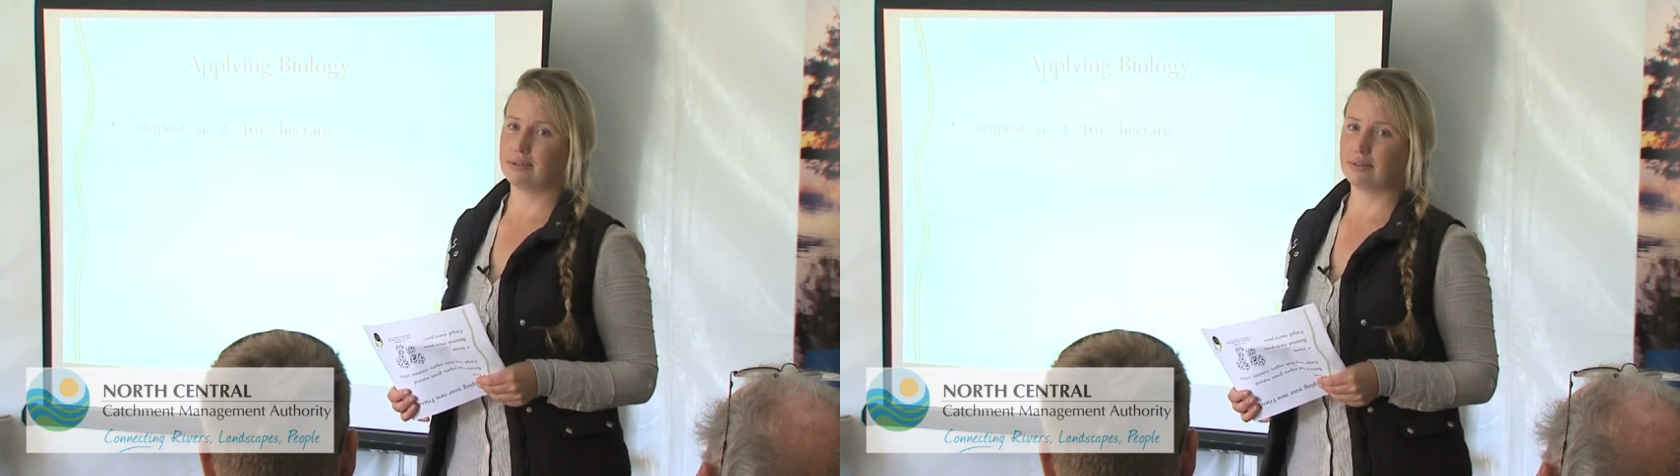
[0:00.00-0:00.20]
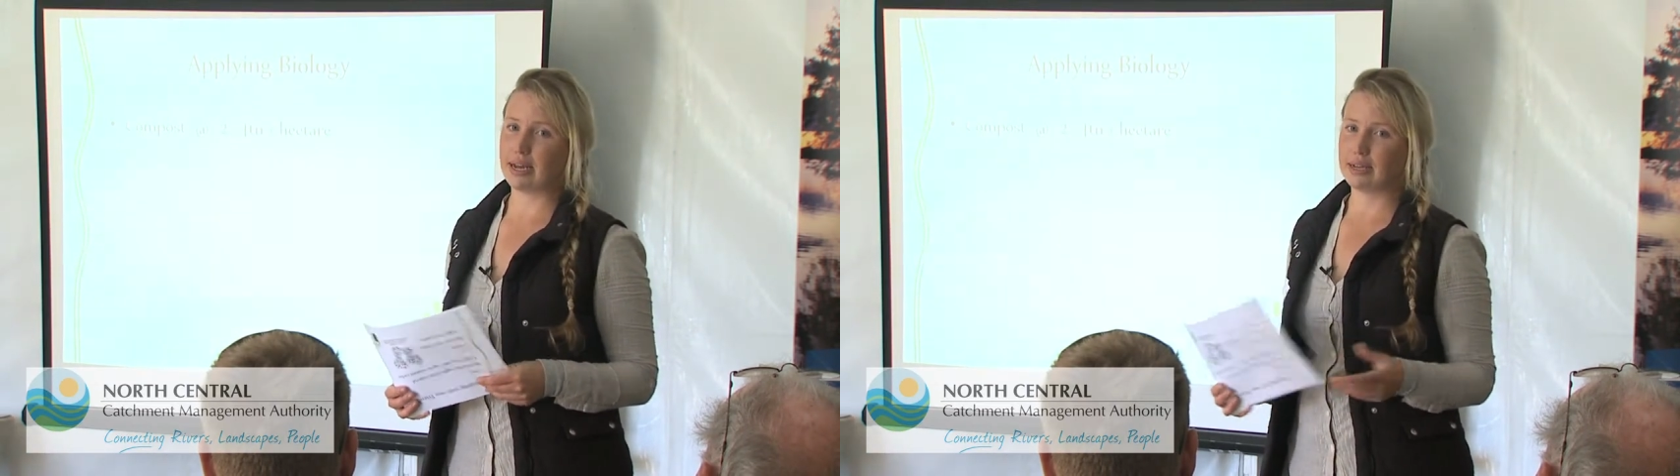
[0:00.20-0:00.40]

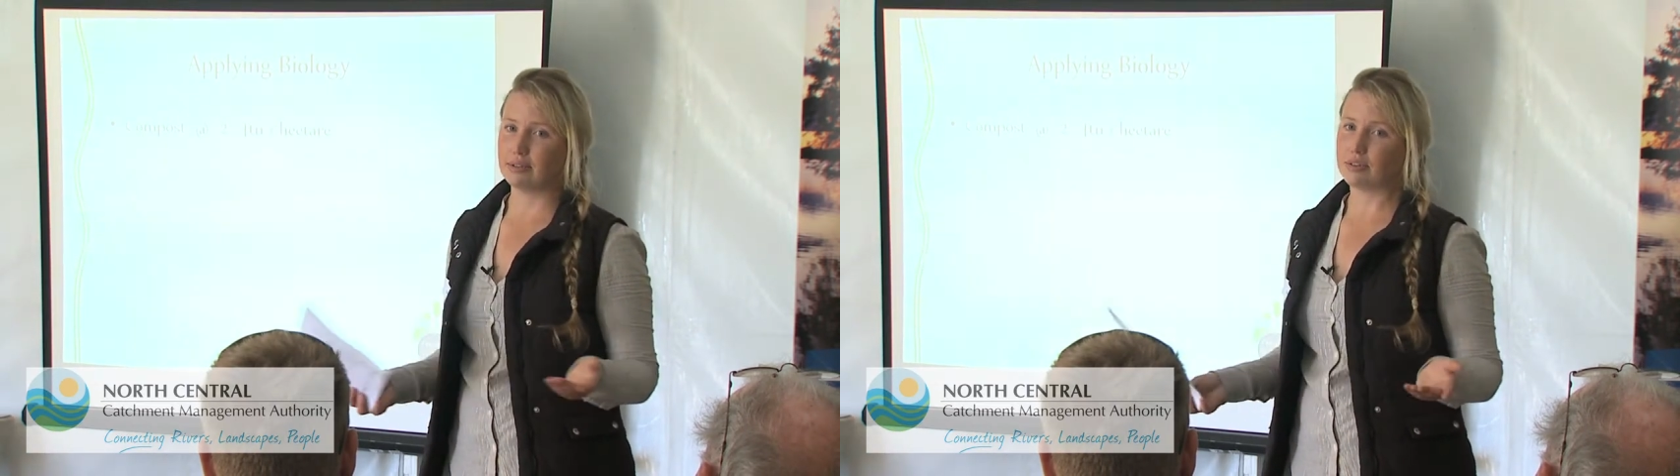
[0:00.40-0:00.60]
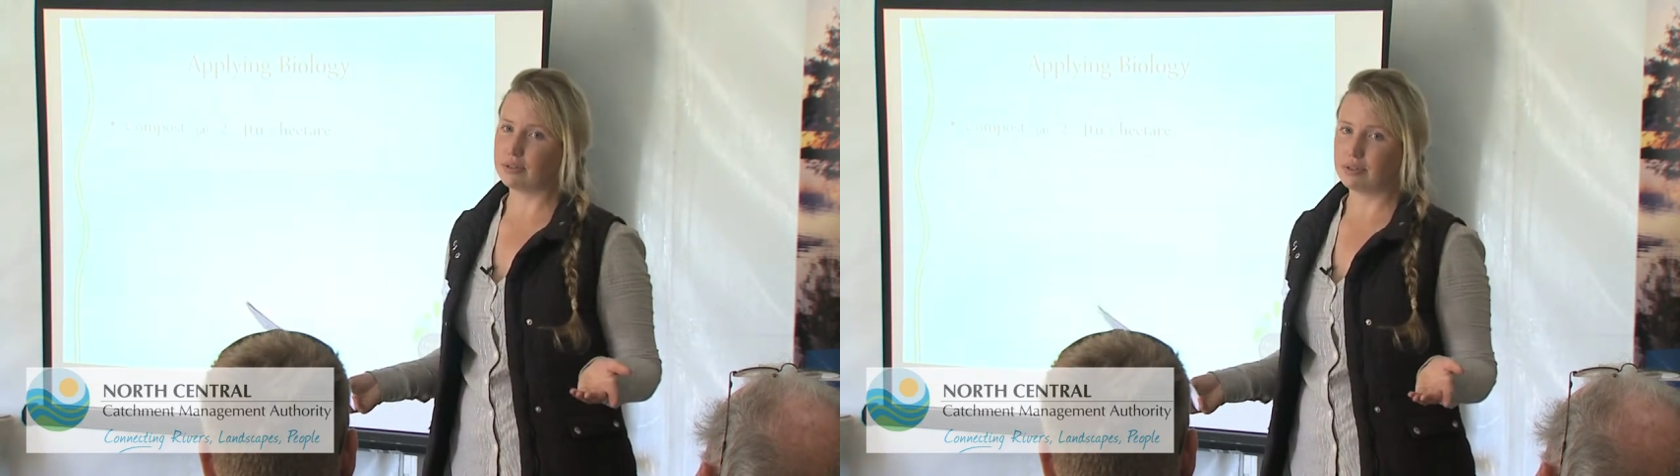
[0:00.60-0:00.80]
like
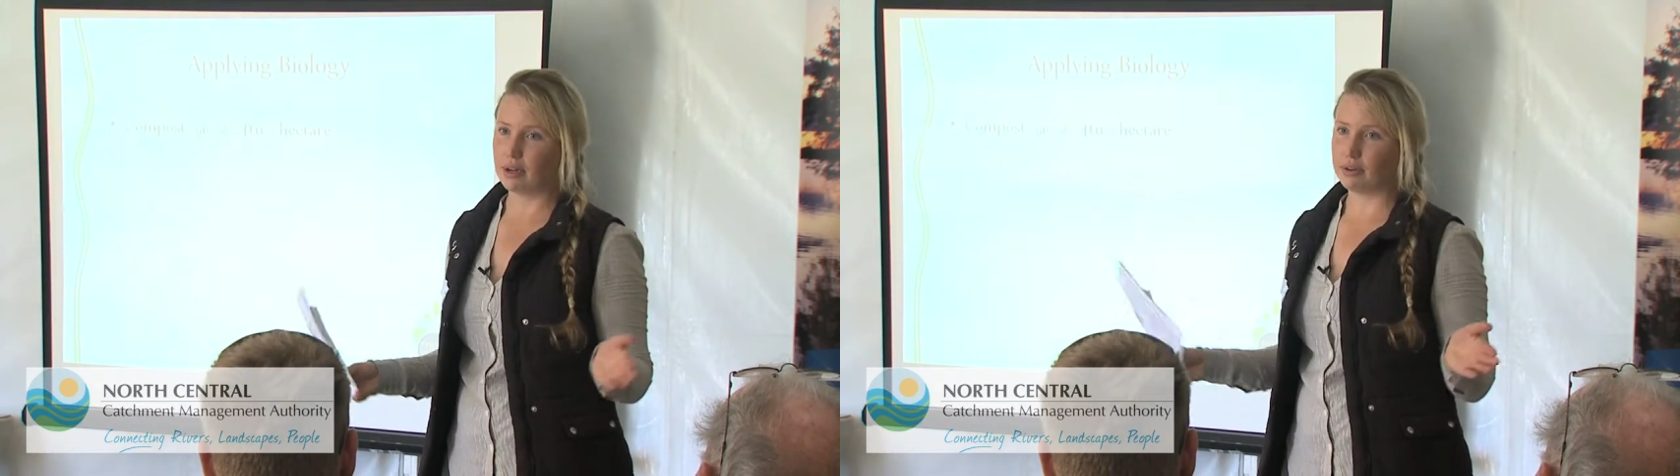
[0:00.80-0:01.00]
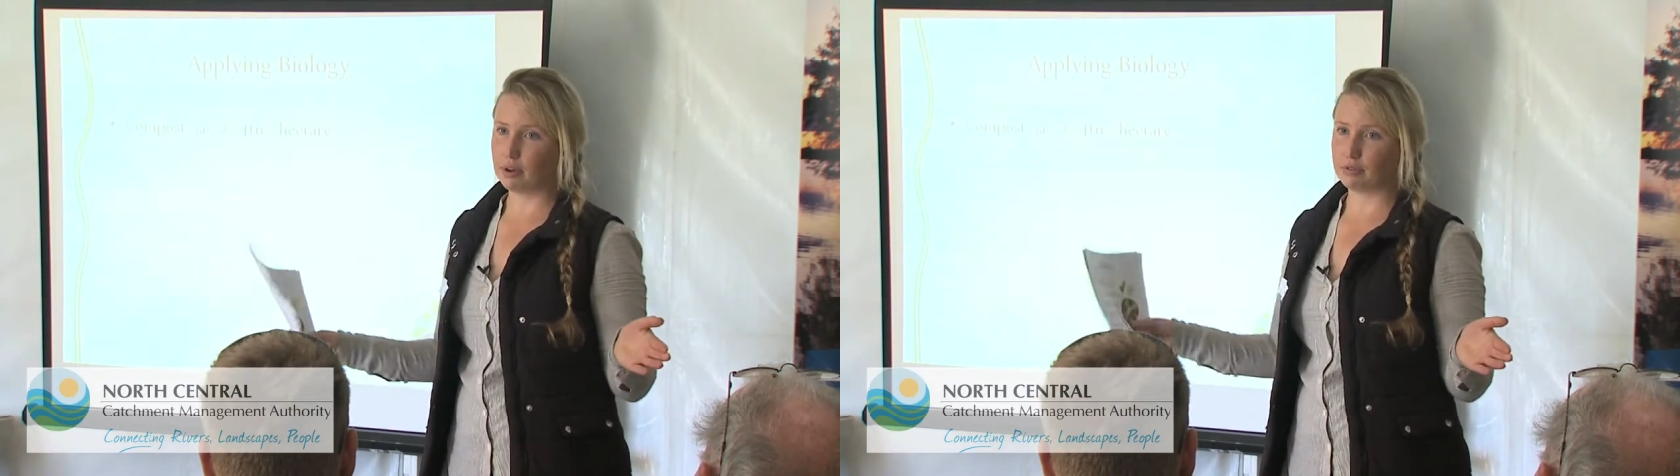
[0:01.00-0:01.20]

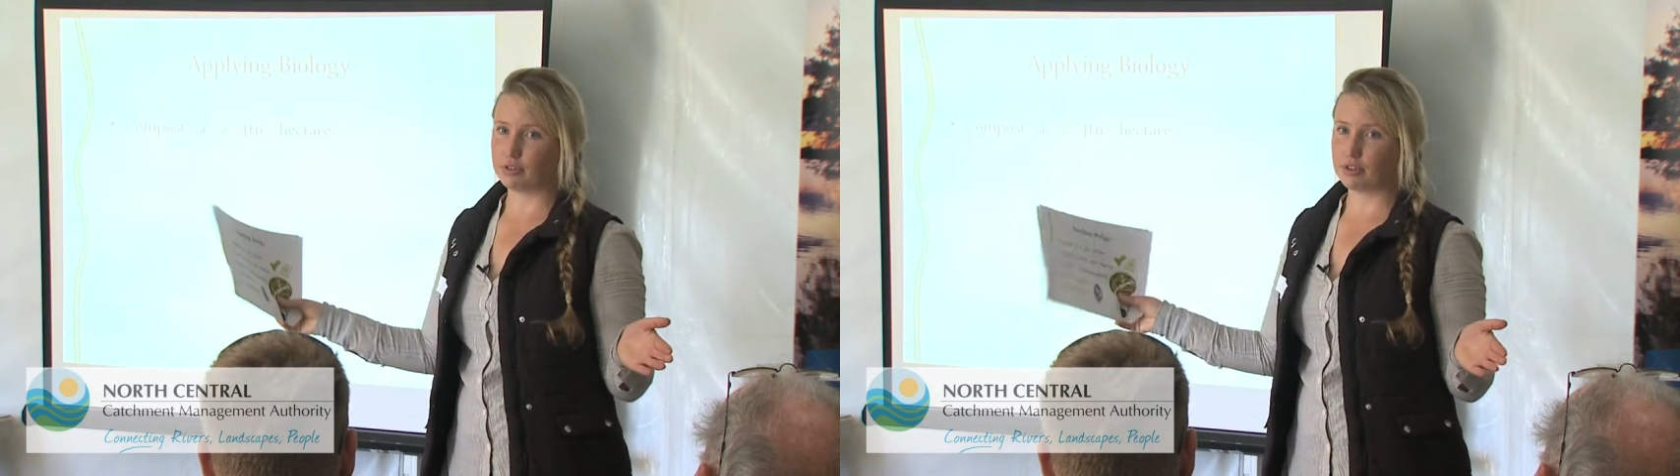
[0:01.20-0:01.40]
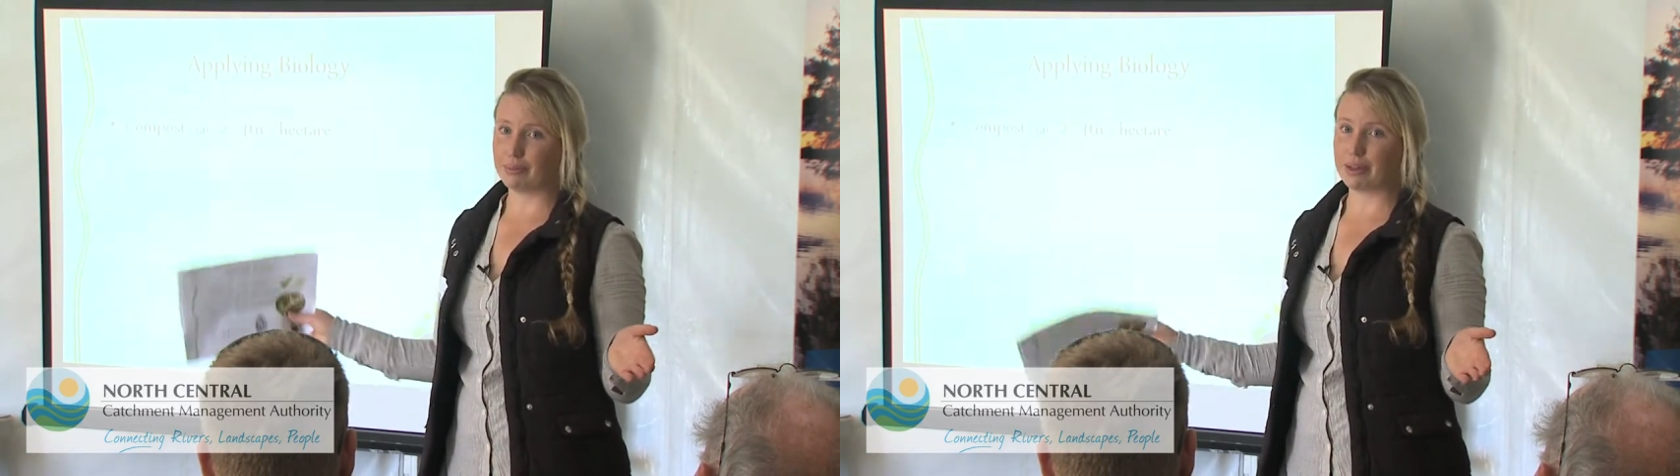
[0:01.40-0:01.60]
over a
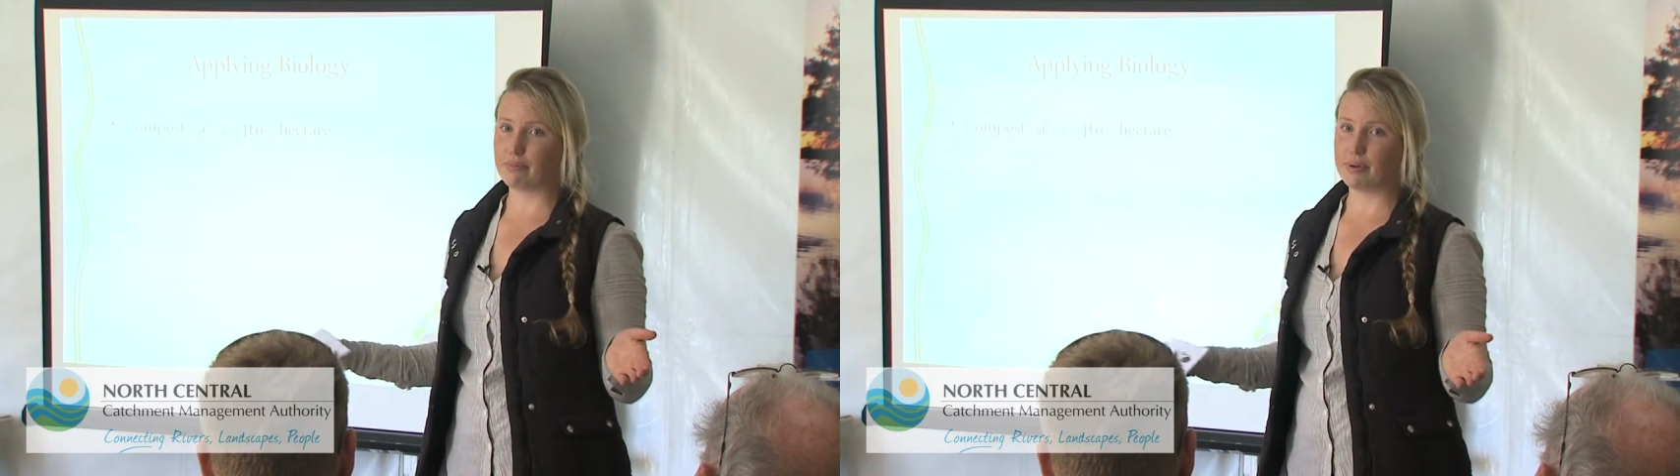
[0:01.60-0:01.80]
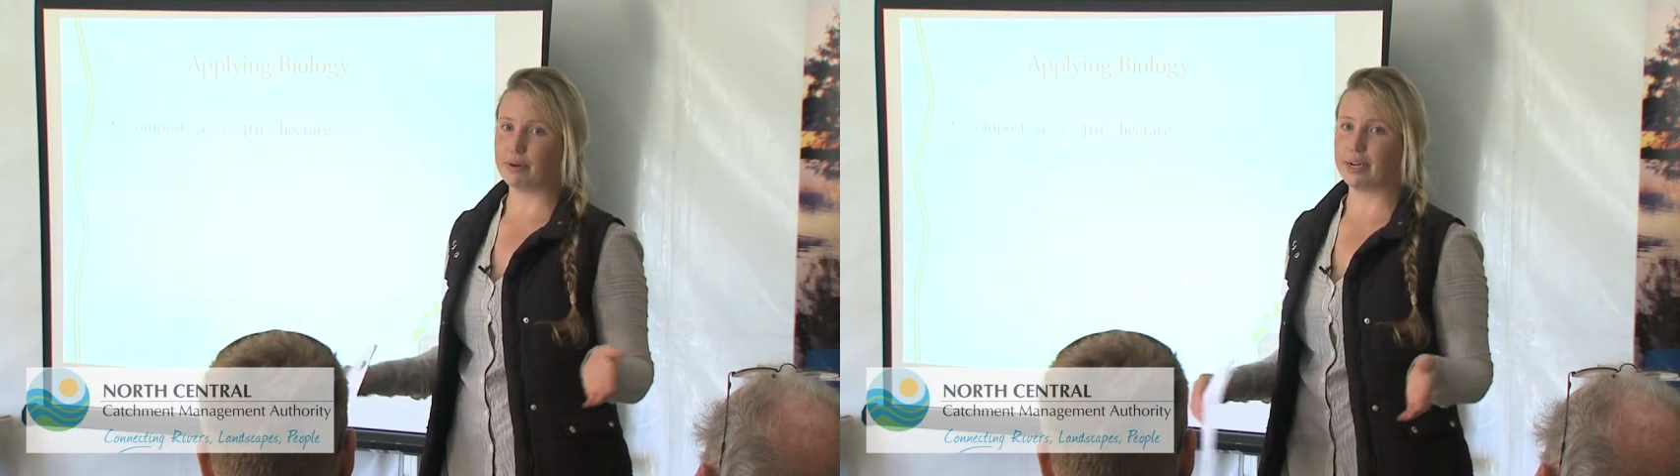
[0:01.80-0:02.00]

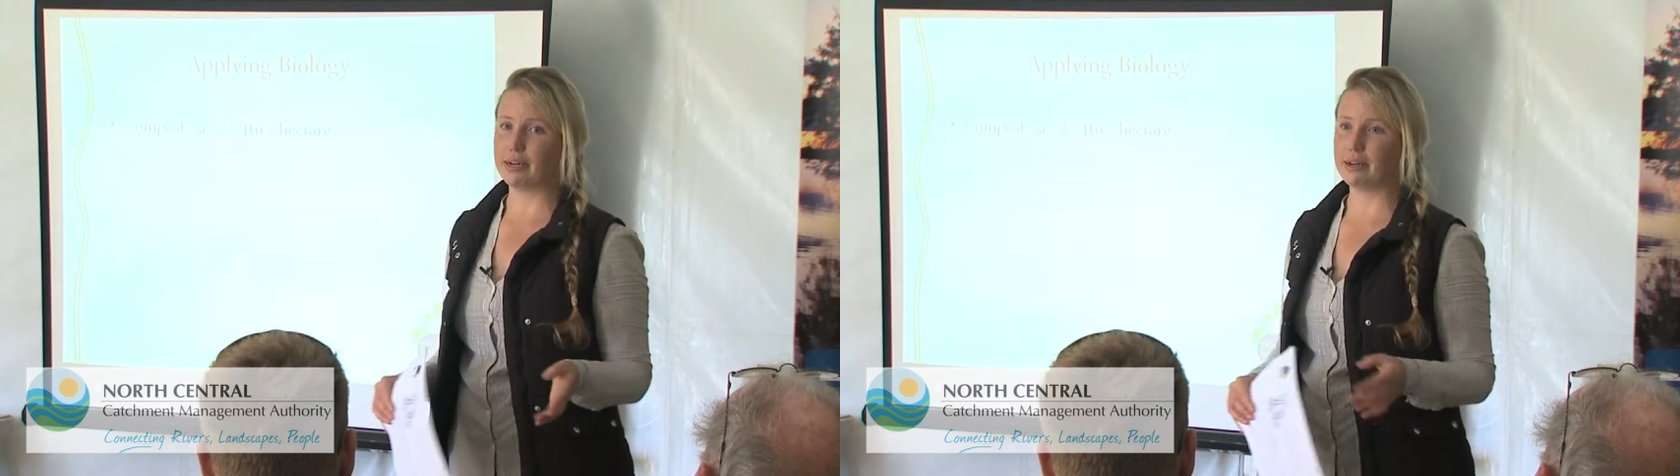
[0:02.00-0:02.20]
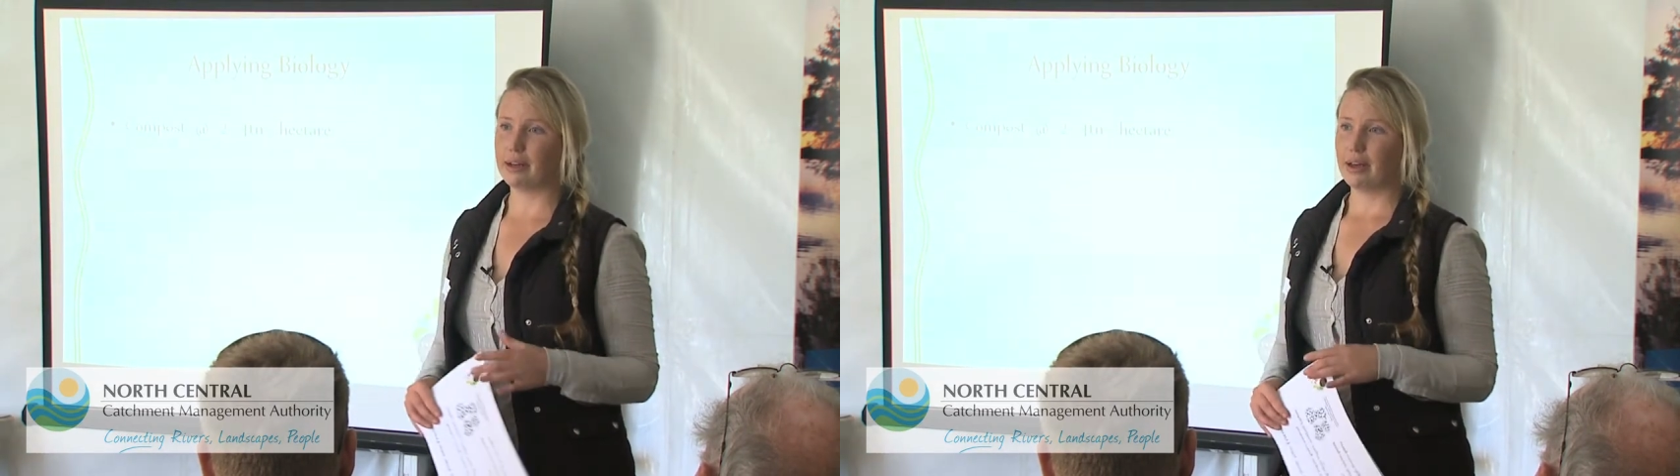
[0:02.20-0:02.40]
2-month period,